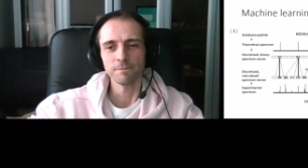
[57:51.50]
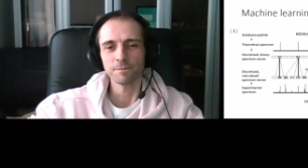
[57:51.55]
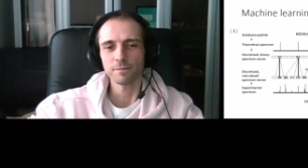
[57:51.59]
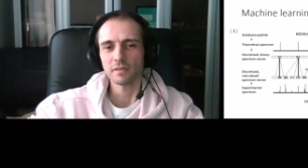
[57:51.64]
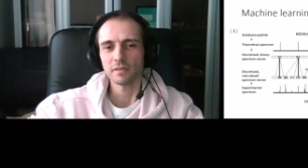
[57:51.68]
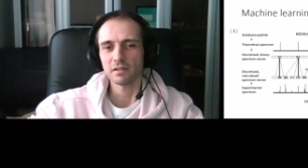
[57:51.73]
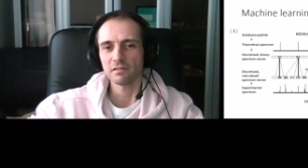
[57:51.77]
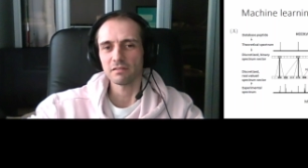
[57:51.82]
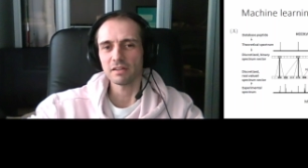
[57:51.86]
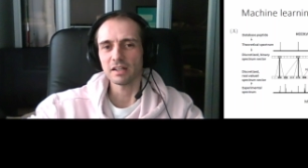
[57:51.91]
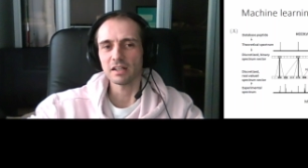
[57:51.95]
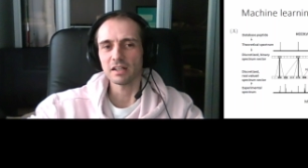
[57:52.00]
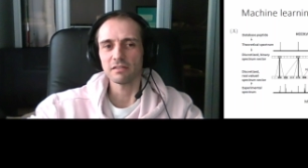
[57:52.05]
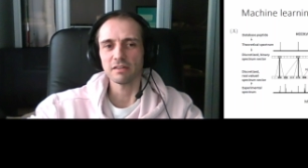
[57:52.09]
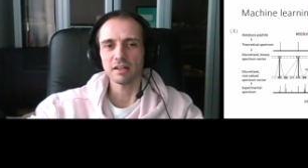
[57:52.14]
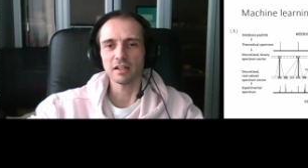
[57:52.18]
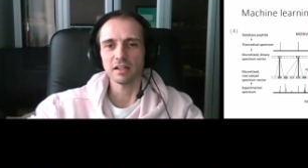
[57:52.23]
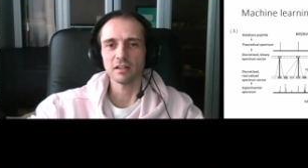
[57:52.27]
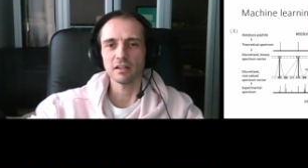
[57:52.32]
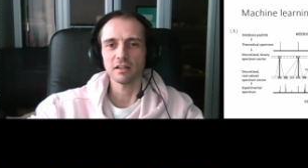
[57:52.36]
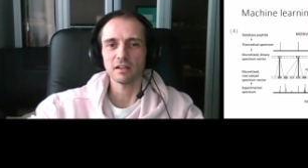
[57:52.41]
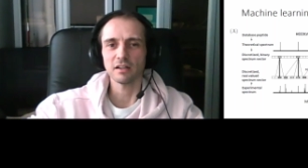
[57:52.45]

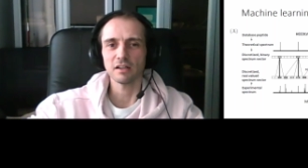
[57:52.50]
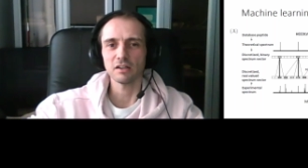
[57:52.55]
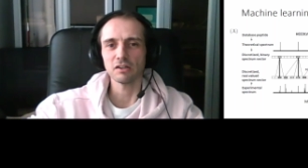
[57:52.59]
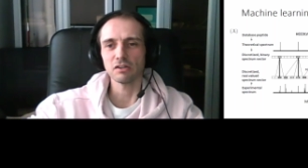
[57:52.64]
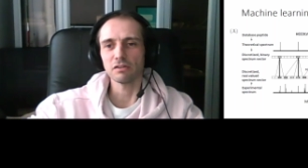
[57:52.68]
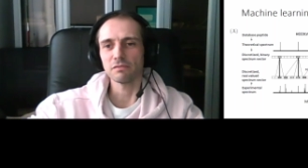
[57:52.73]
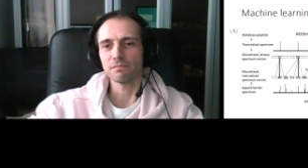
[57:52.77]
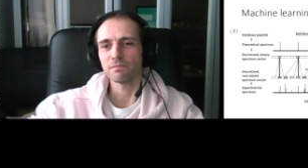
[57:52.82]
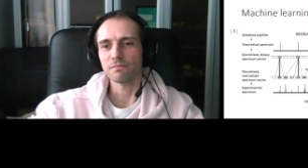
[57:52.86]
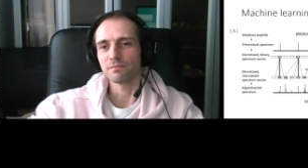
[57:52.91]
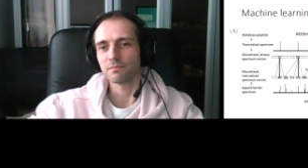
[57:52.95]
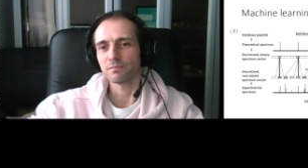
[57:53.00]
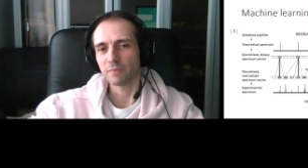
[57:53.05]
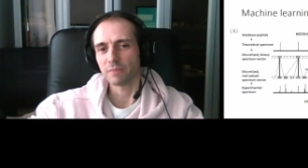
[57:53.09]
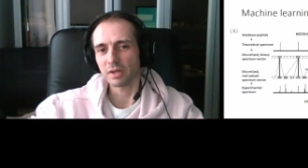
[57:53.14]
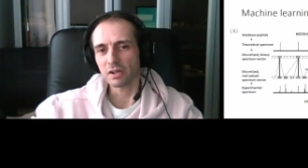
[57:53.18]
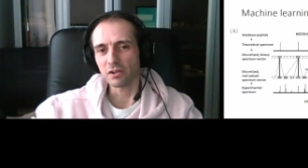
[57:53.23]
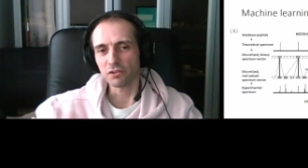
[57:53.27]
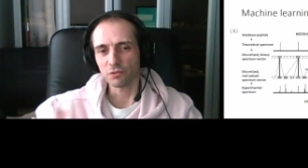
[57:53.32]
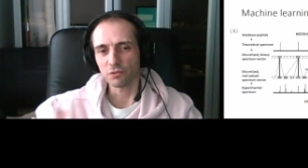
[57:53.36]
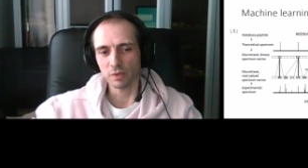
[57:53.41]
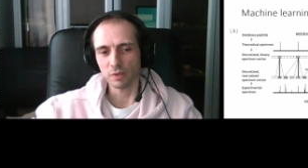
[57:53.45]
Well,
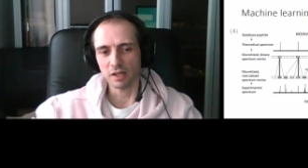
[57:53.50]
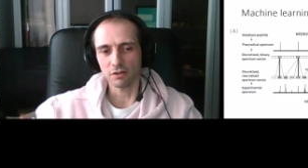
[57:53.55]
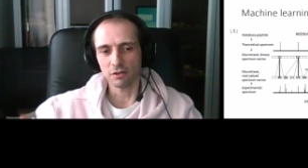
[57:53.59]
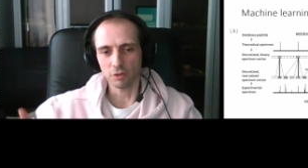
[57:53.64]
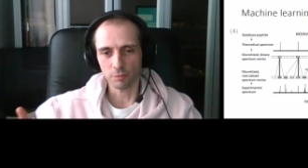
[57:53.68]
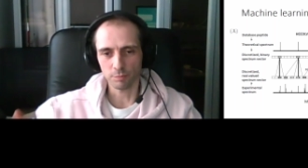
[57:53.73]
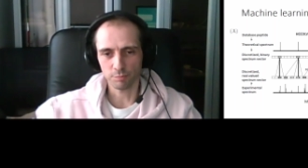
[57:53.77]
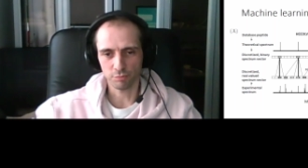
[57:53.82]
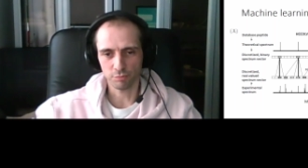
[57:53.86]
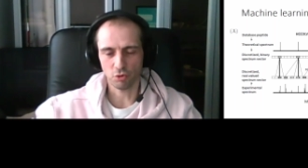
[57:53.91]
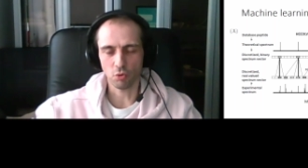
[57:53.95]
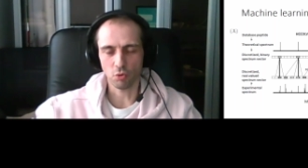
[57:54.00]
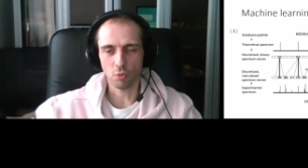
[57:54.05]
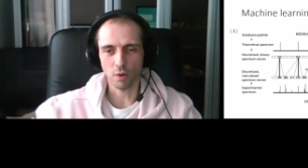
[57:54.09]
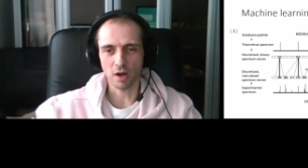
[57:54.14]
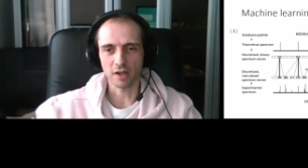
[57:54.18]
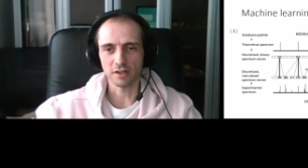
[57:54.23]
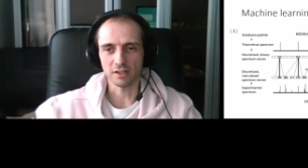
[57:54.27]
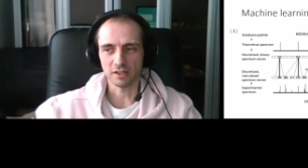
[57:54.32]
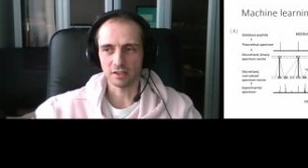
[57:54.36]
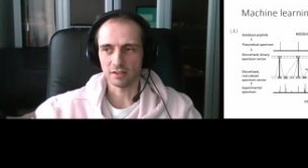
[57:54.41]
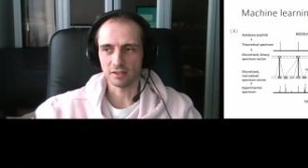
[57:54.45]
because we are not
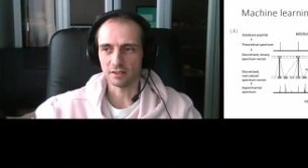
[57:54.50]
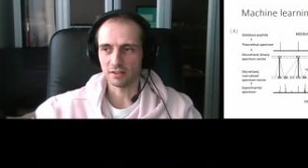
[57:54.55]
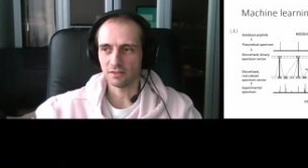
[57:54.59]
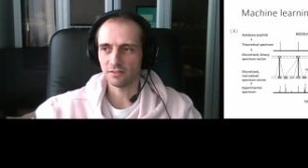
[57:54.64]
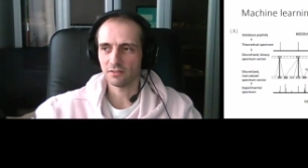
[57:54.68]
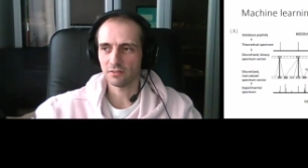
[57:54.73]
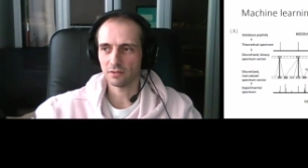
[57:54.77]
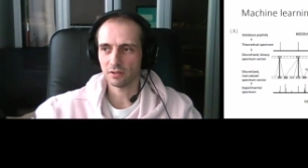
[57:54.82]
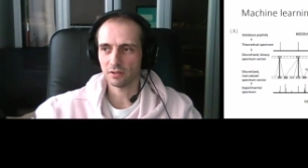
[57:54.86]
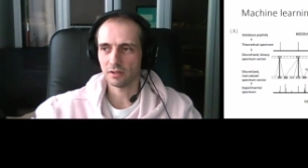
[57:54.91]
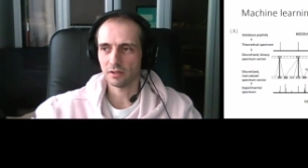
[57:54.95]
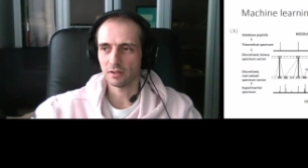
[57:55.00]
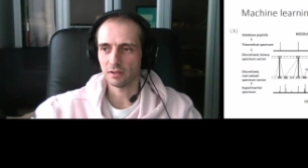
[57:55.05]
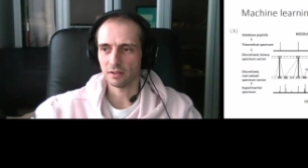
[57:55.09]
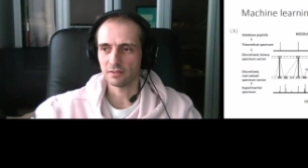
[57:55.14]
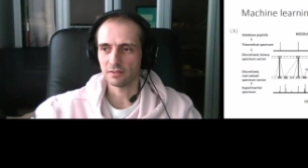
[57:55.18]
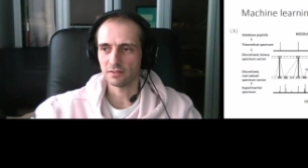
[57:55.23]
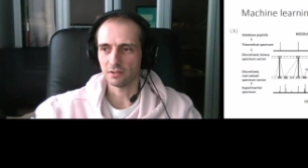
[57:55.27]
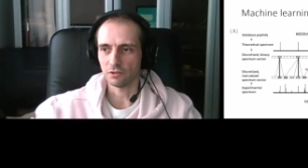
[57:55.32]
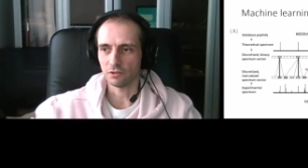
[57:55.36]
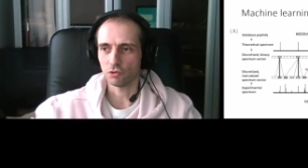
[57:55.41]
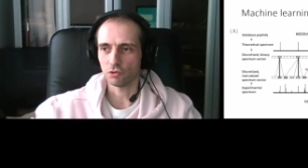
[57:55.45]
providing this
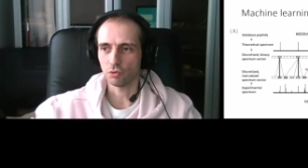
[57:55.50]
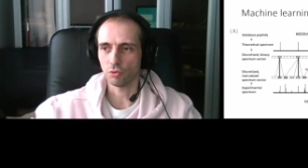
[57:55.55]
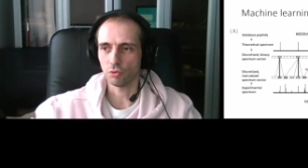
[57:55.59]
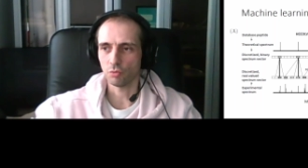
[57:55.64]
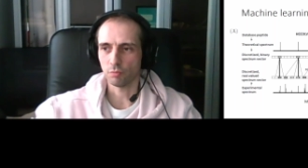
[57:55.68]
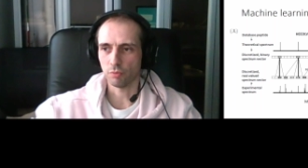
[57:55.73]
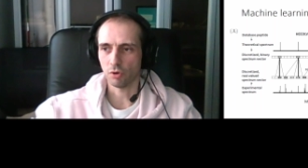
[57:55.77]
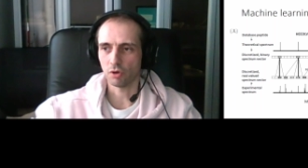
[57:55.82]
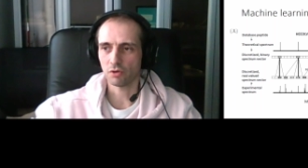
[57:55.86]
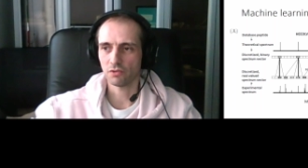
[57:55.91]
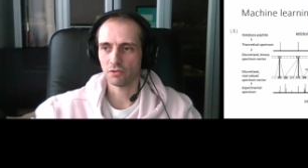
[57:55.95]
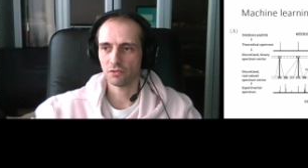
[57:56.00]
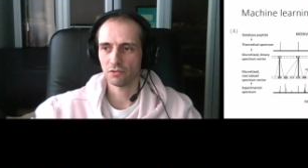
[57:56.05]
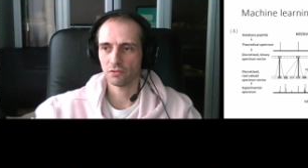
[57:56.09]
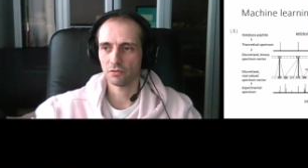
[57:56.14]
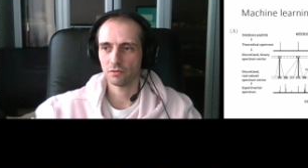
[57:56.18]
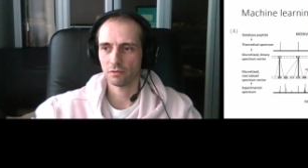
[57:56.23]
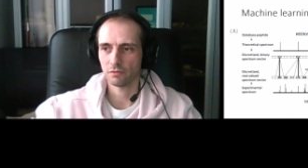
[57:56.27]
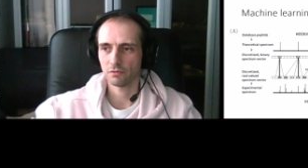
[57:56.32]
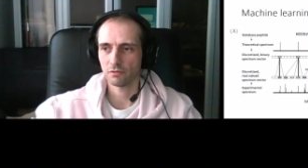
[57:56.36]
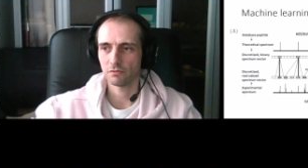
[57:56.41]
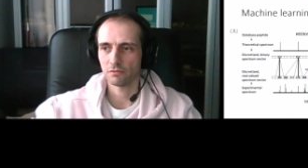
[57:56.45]
as a
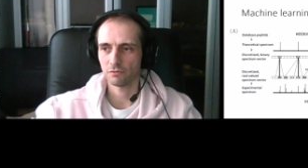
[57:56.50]
toolbox.